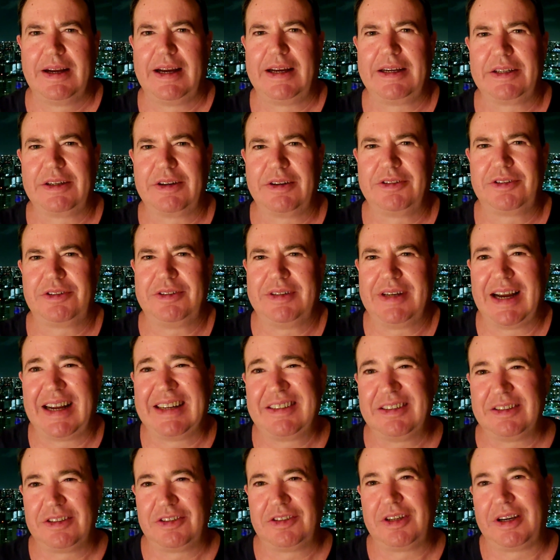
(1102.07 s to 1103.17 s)
I encourage you
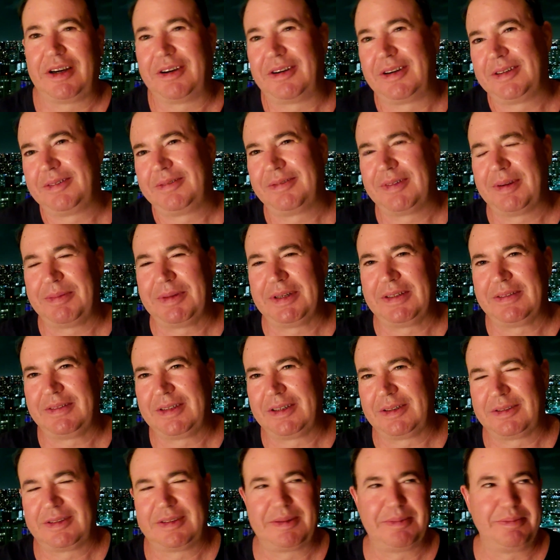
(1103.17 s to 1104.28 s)
not to share it. I mean,
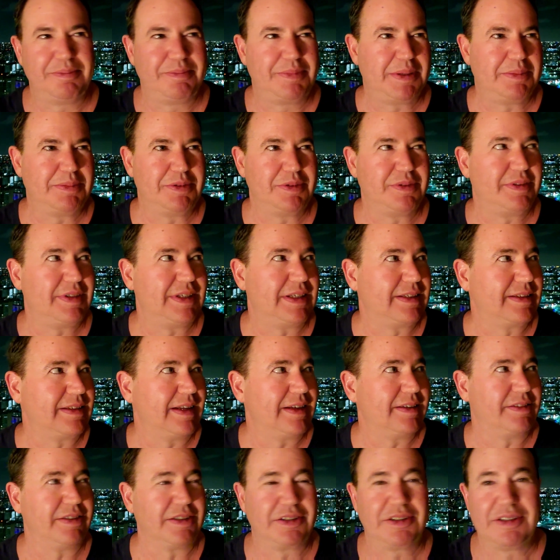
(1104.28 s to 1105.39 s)
there's some people who think that
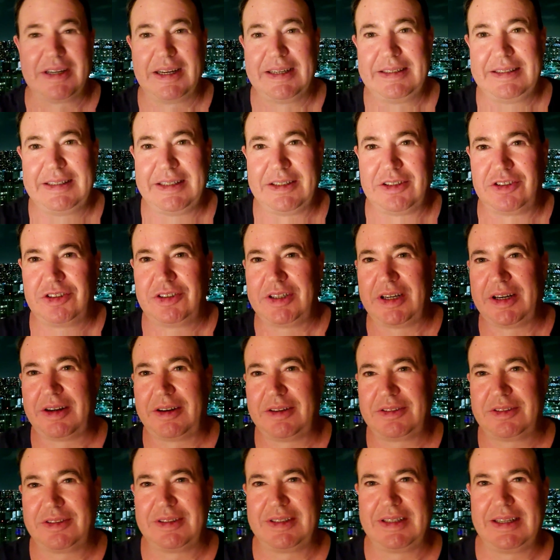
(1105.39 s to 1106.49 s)
it's a good idea to
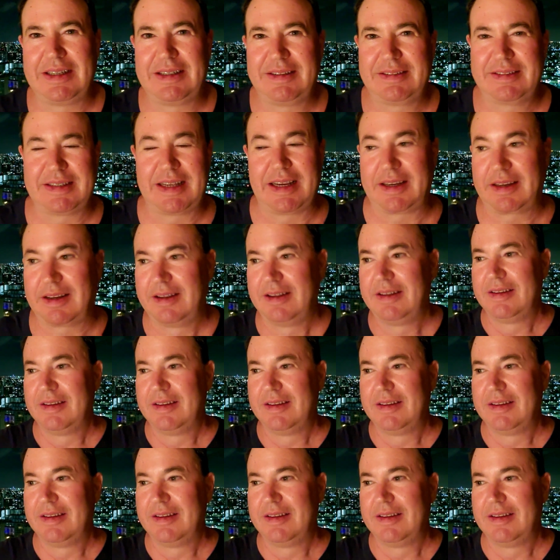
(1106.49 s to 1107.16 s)
share so that it's like,